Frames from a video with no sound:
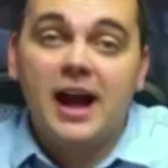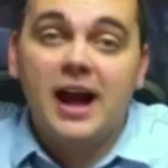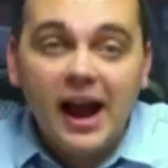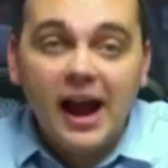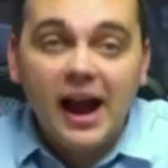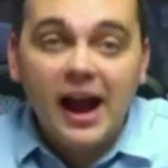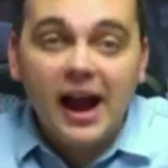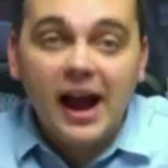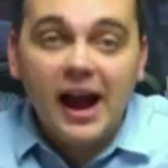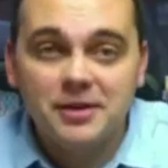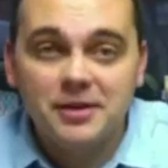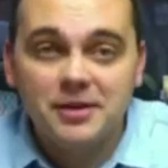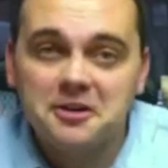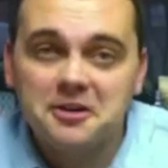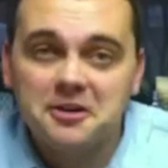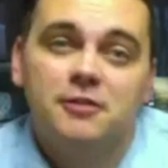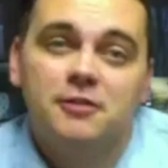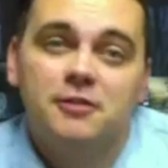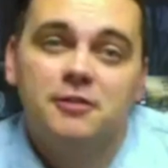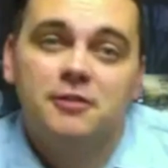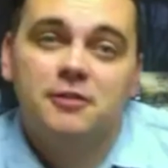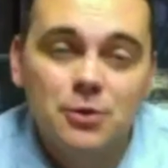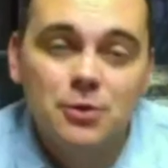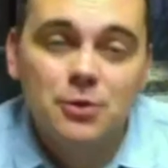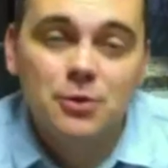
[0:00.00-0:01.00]
I am here
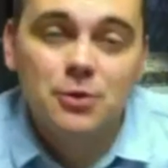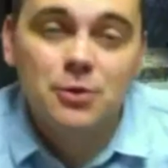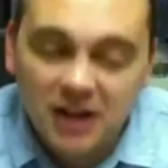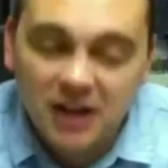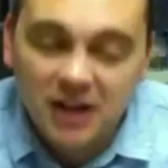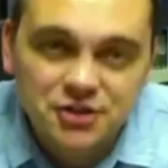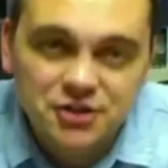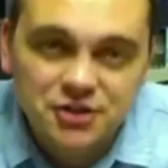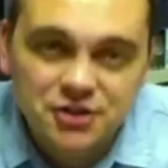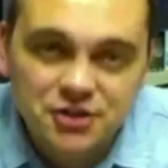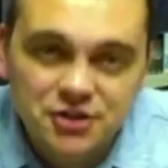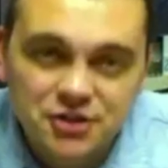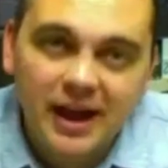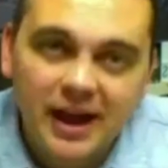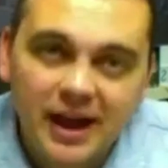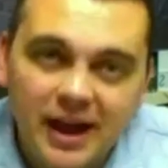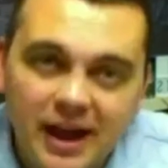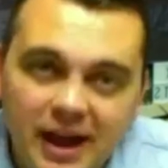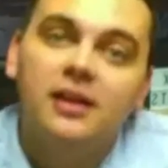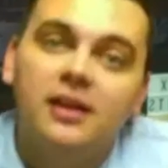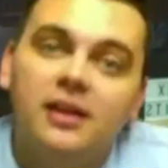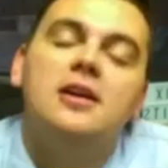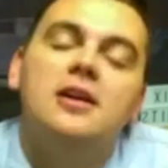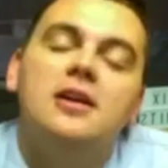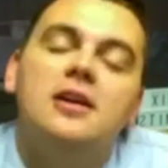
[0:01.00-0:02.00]
for you. I've got your back.